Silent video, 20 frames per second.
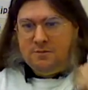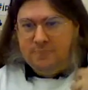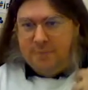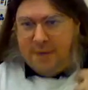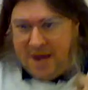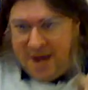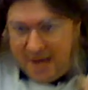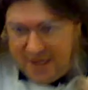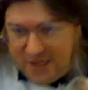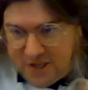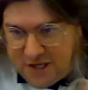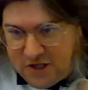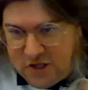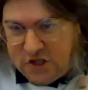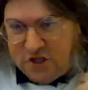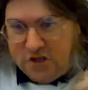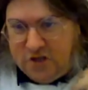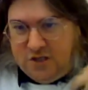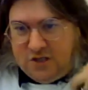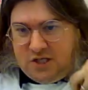my Izod
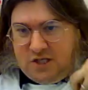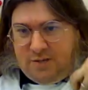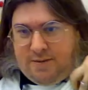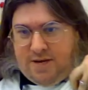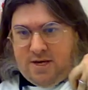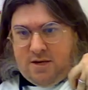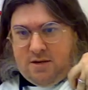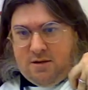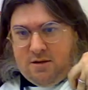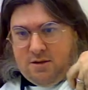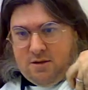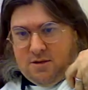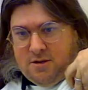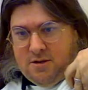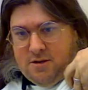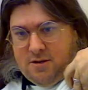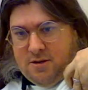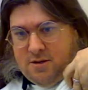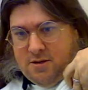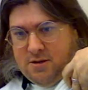shirt. See my
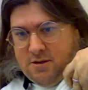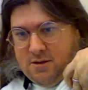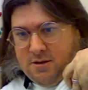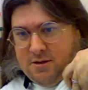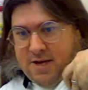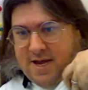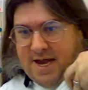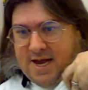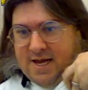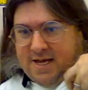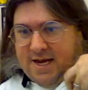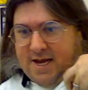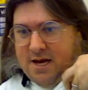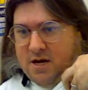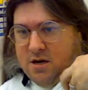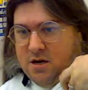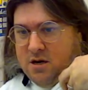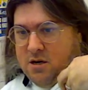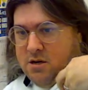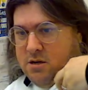
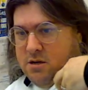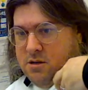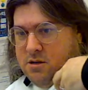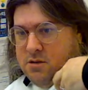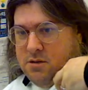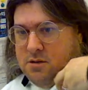alligator?